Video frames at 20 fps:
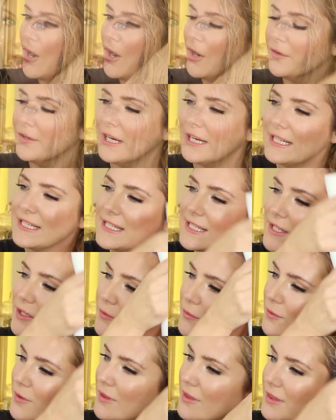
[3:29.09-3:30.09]
All right,
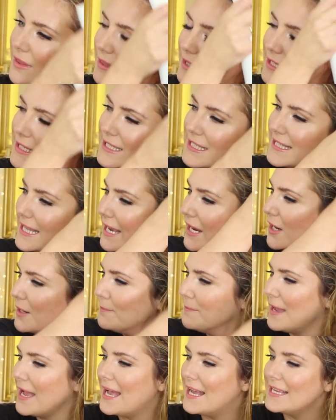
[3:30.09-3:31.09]
so this hair
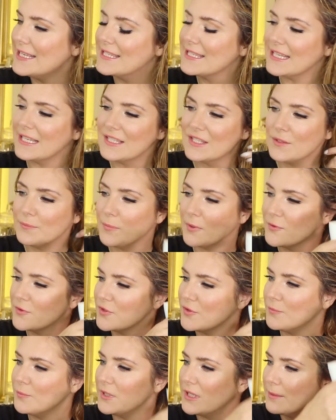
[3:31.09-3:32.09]
mask is
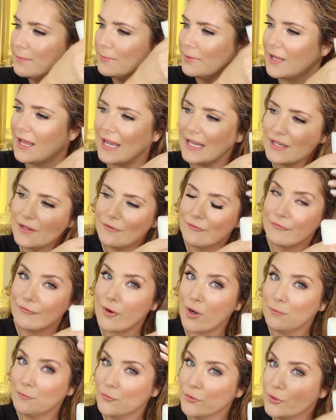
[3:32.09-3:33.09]
supposed to be applied
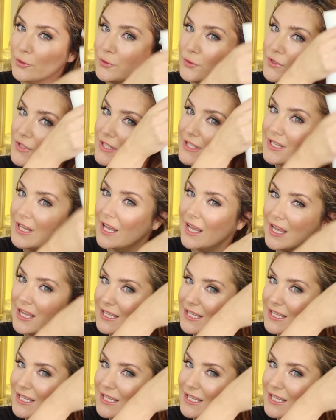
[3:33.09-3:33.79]
from roots